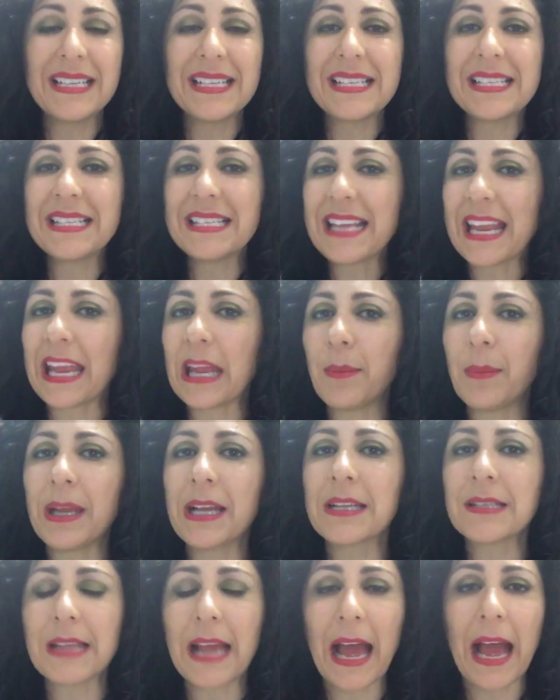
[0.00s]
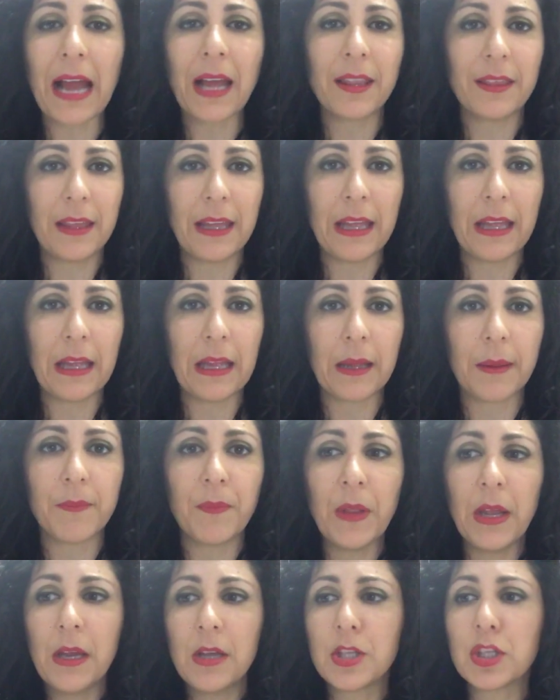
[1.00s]
Same exact thing.
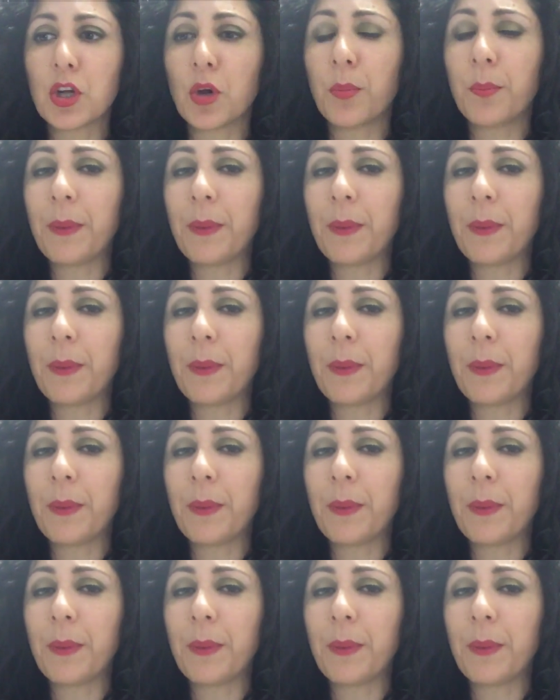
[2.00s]
So